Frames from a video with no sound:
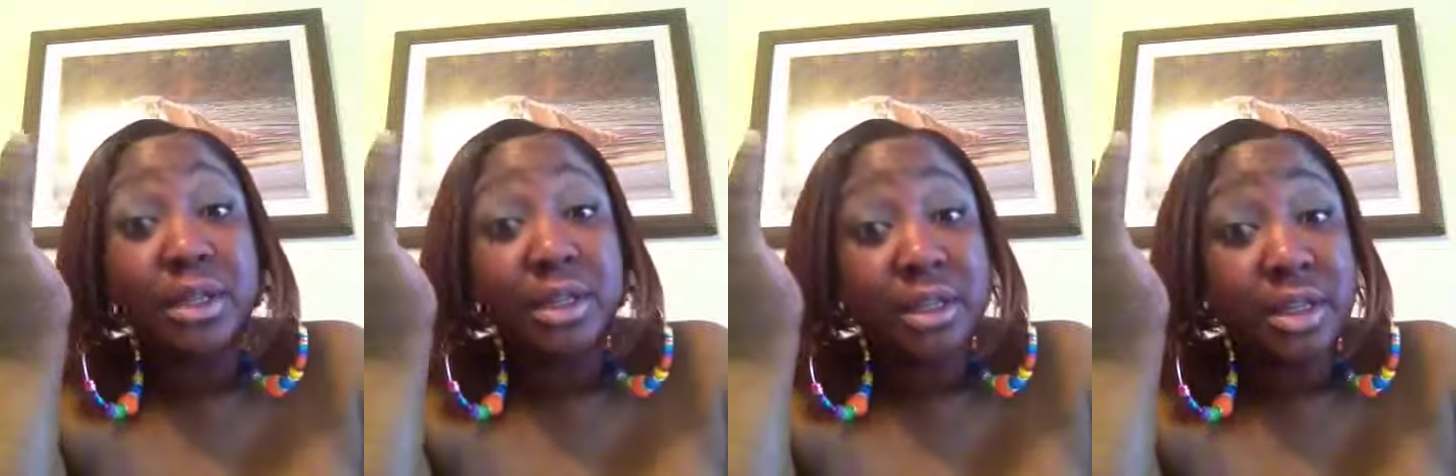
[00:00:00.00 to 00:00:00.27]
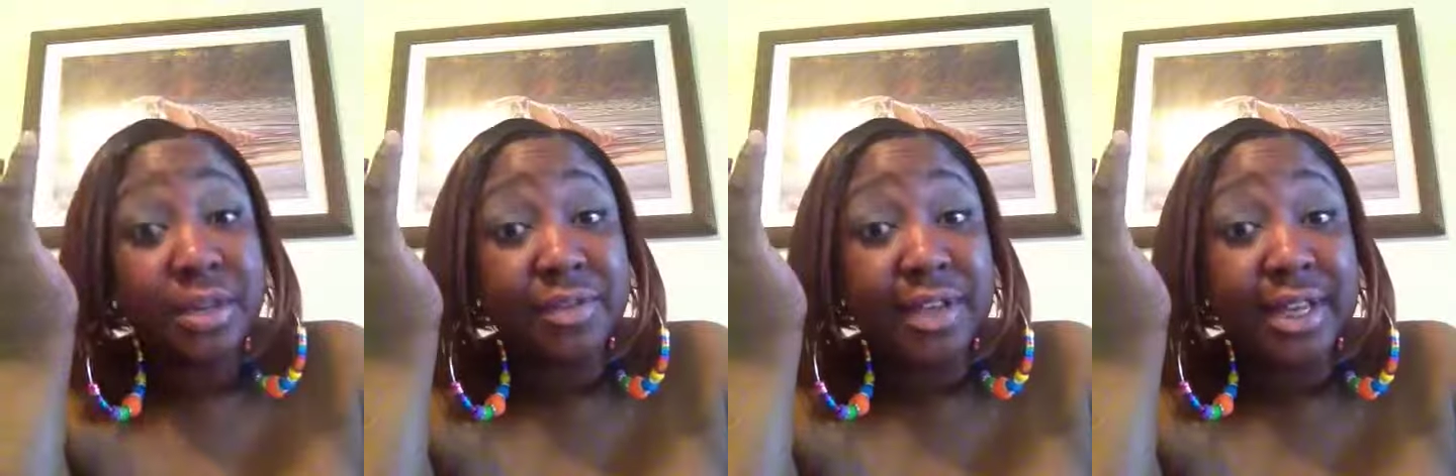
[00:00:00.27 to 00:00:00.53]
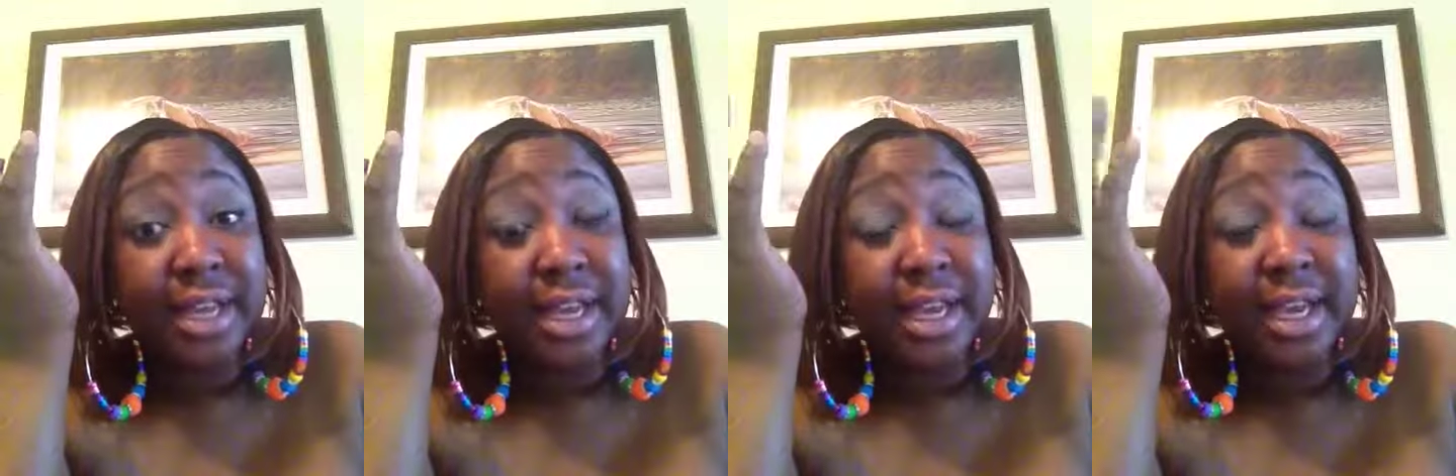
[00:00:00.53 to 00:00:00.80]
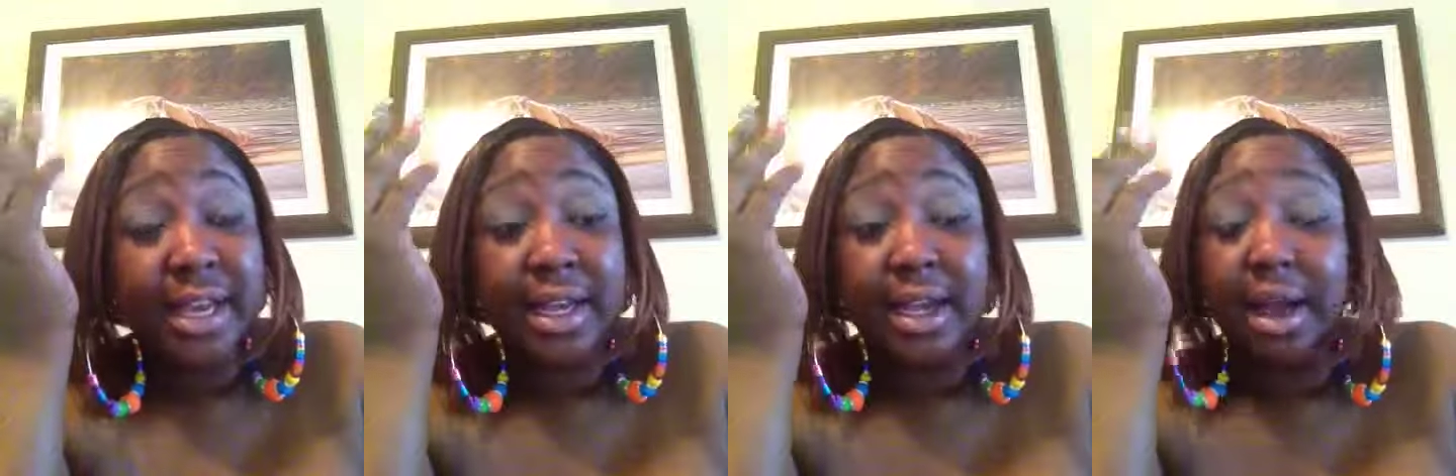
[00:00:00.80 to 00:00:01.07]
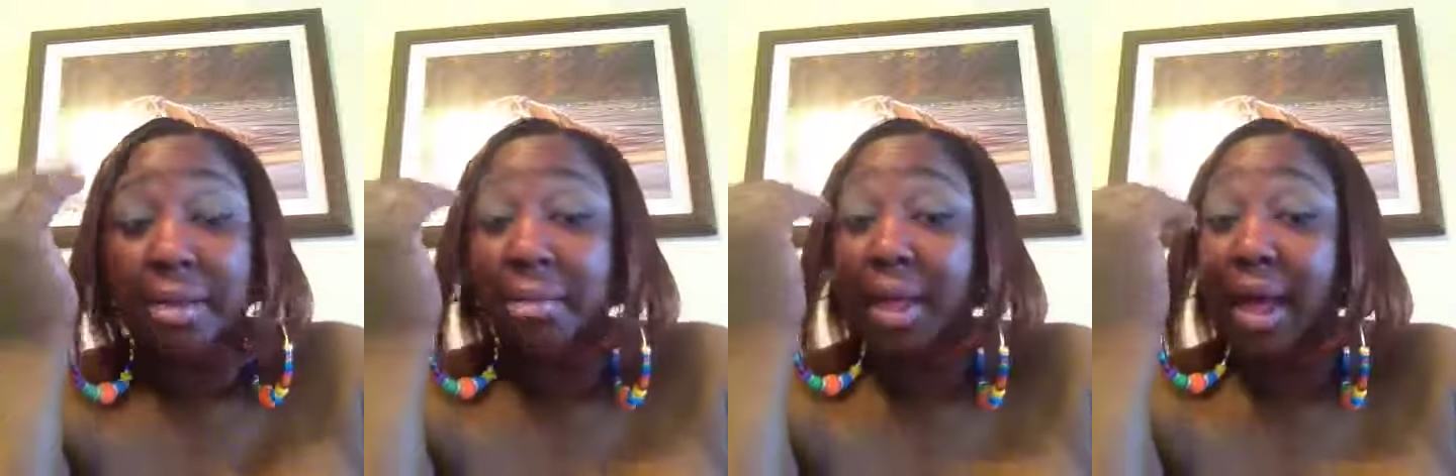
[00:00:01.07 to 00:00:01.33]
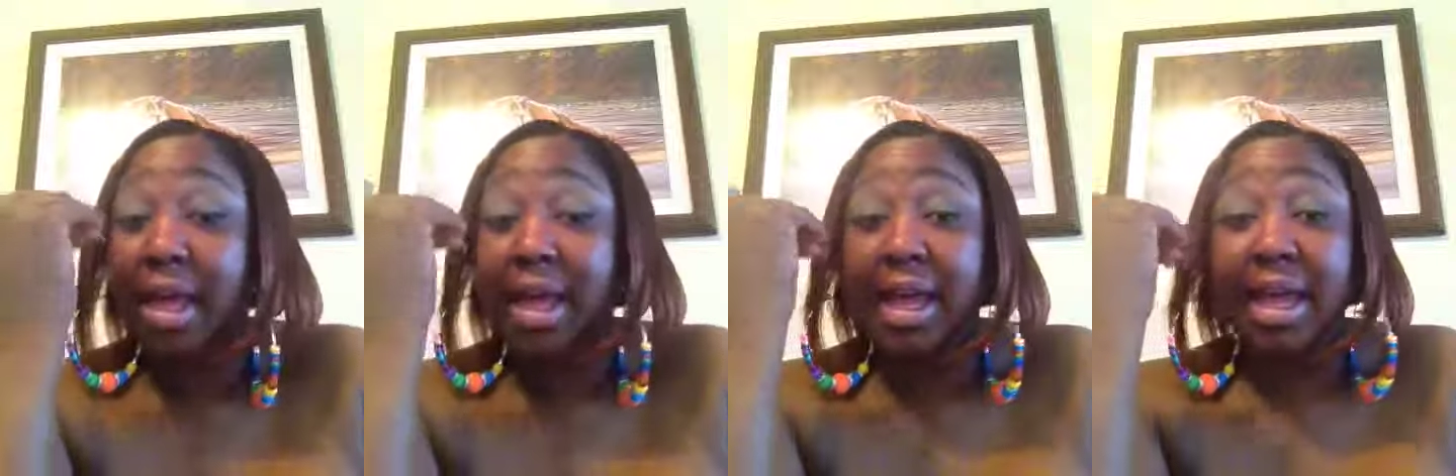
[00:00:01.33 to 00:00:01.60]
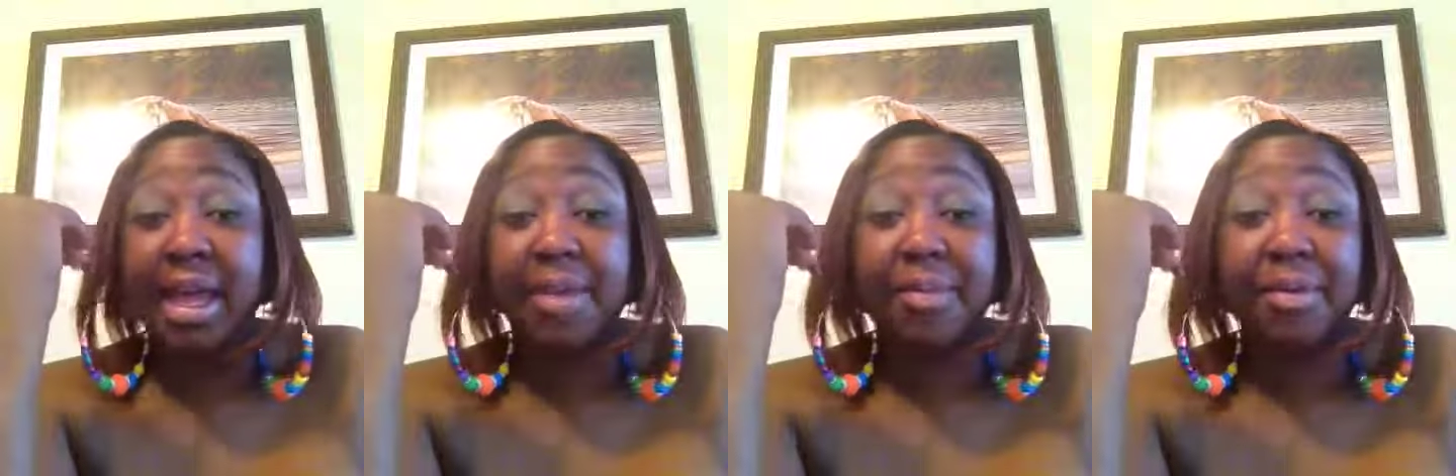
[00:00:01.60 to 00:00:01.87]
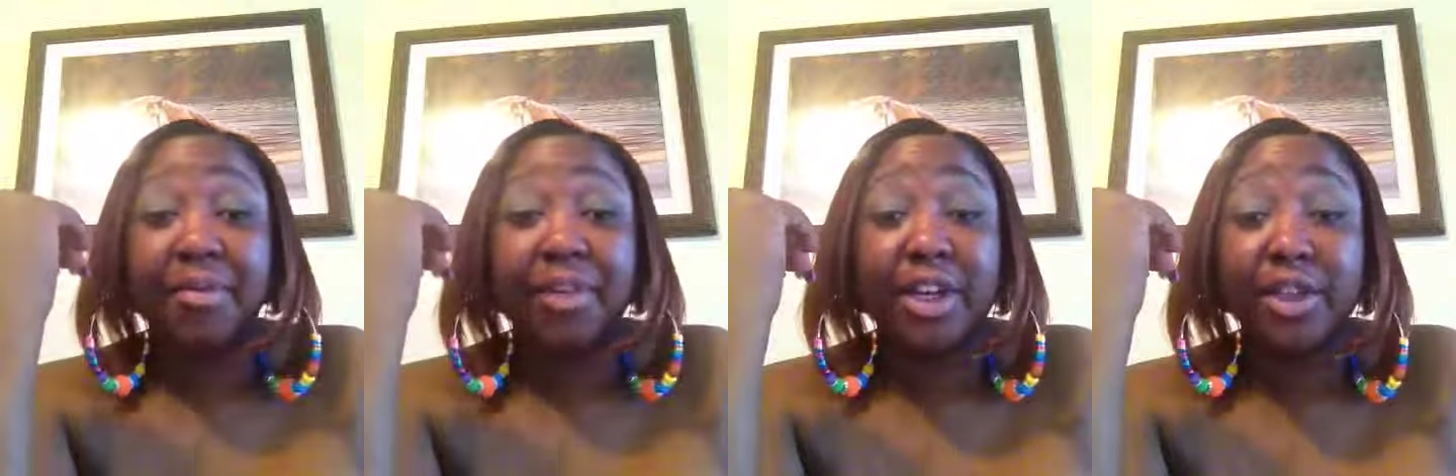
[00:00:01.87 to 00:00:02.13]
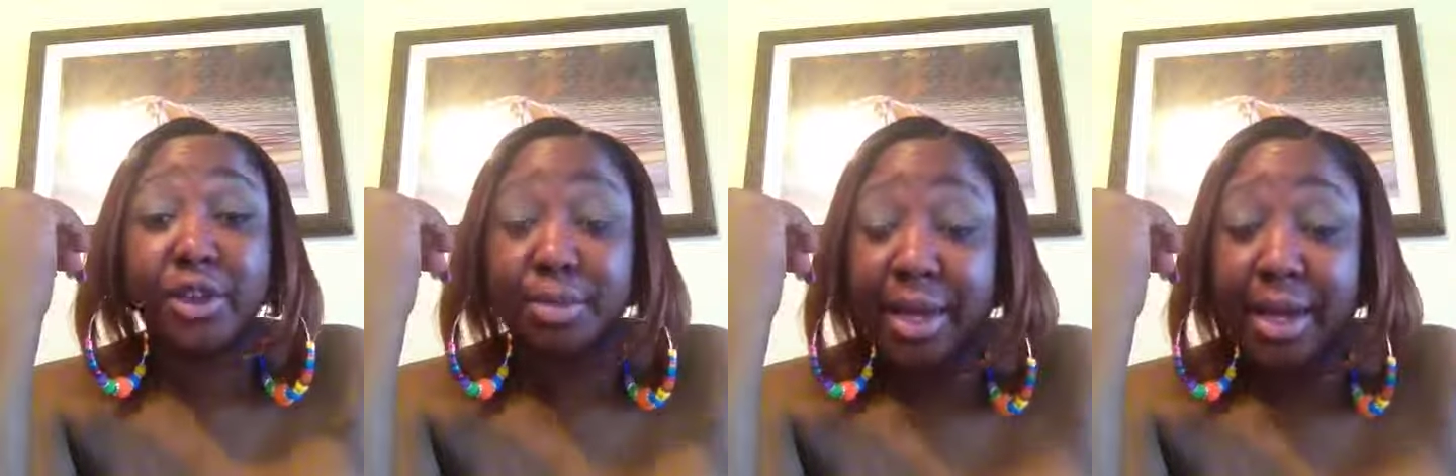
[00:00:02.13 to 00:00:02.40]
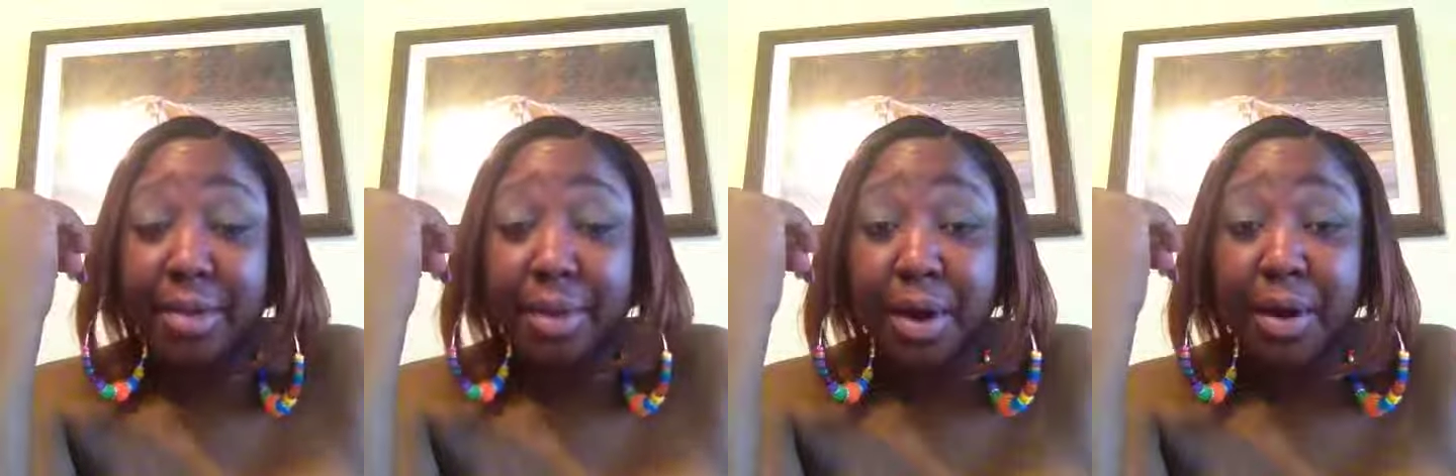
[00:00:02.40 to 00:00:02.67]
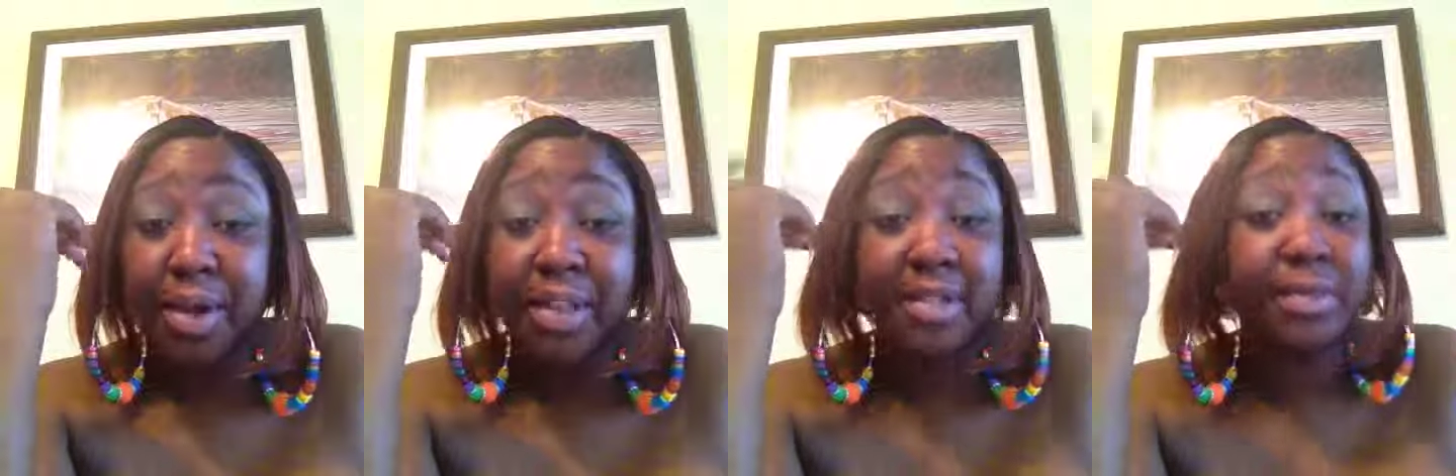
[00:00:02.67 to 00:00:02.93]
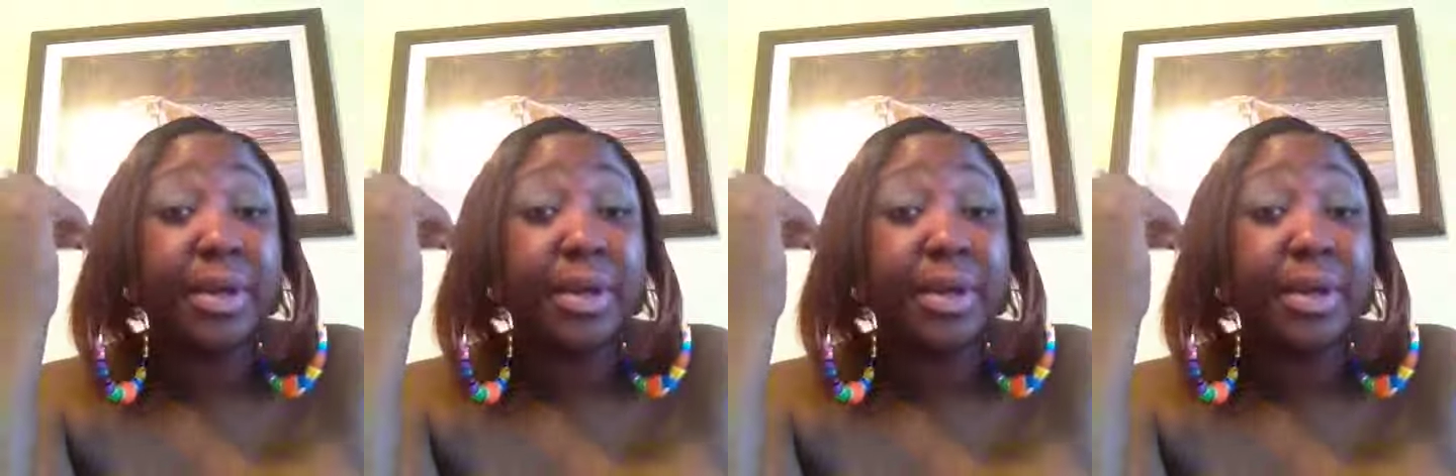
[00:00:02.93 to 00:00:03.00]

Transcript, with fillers: a look of the day. I'm not a professional makeup artist,